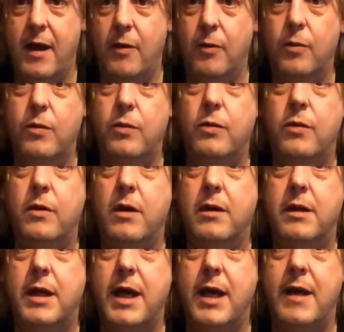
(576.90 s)
Oh,
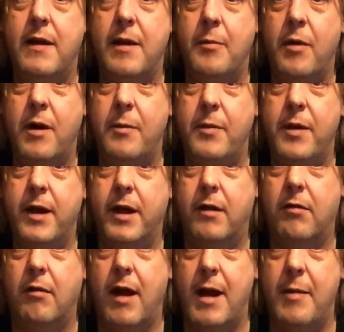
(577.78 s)
okay, there might be a
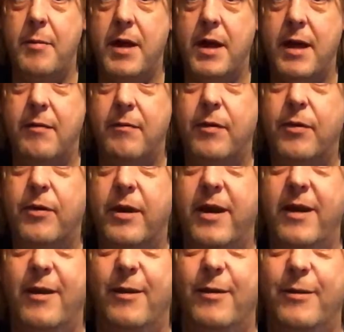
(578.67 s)
gram in it for
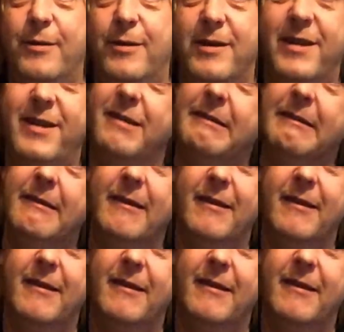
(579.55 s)
you.